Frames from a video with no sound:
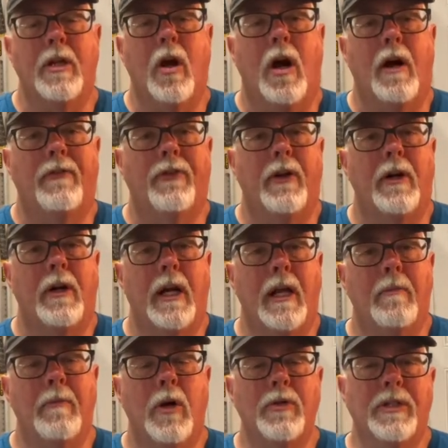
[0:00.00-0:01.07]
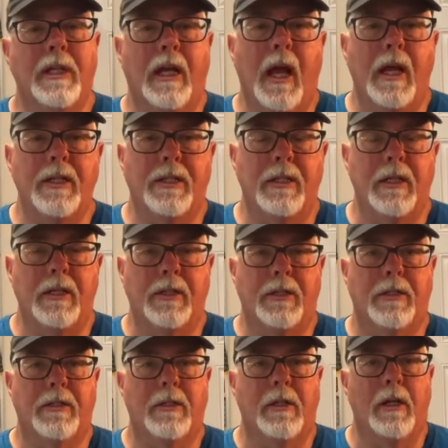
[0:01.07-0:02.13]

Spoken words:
offer, in most cases,